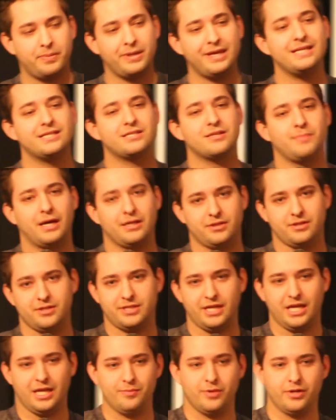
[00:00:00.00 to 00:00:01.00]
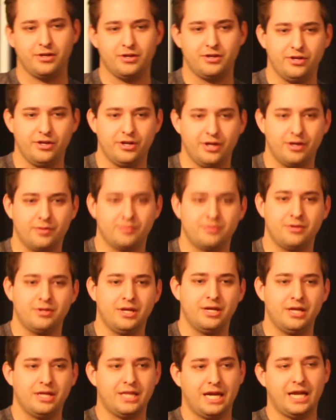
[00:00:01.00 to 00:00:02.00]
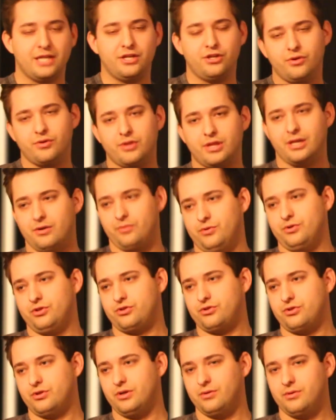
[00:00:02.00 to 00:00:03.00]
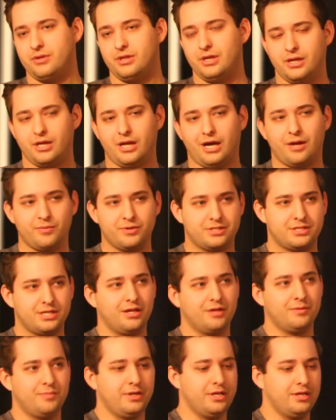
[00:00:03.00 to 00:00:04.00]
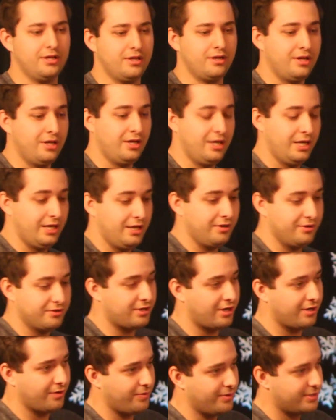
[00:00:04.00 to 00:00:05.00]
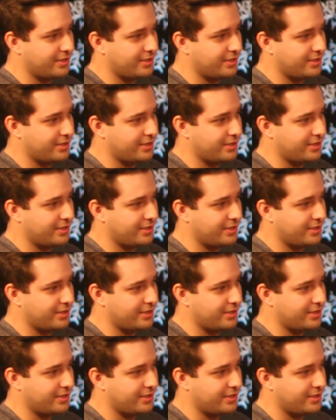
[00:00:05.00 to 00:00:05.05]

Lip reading: peace about the statement, that I knew that it was true. That God was telling me that Hillsong